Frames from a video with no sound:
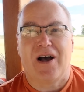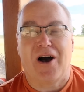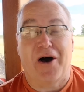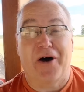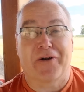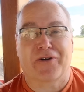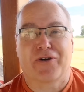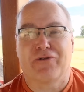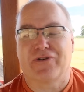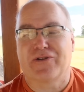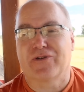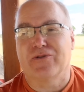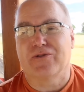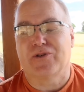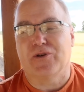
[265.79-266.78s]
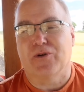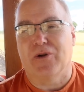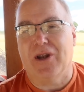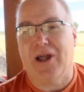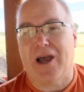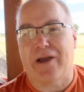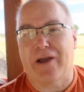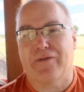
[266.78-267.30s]
aren't critical to your
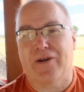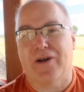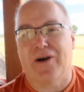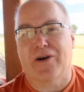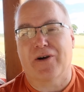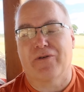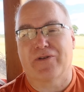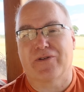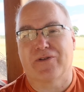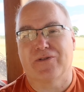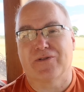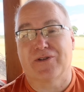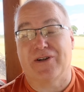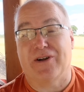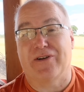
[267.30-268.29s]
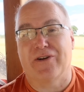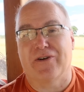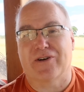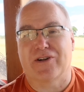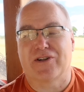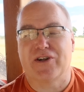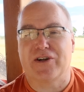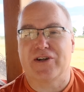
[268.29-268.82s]
life and aren't critical to, you know, you're not
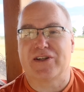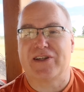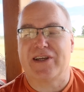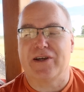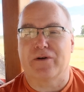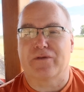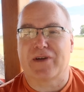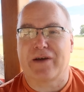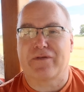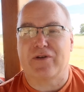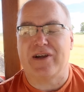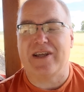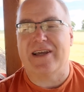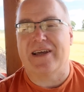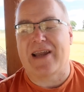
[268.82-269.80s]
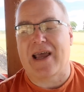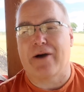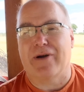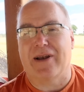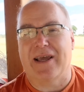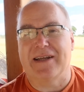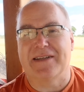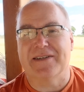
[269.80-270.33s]
going to turn your tea off and have to eat an
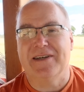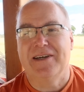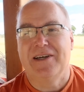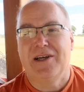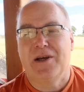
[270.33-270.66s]
hour later,